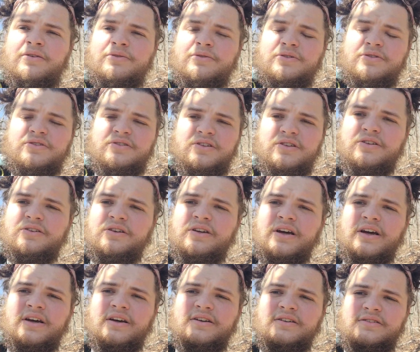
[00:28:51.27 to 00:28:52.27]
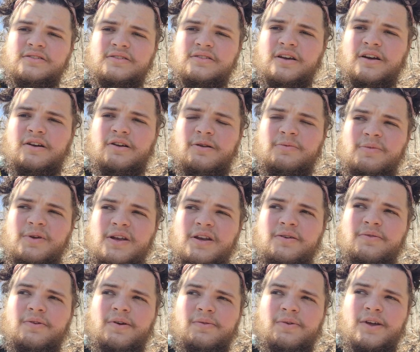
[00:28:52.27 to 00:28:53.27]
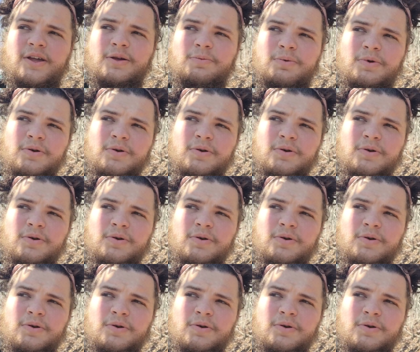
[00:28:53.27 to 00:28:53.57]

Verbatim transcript: we'll see you guys here in a minute when we get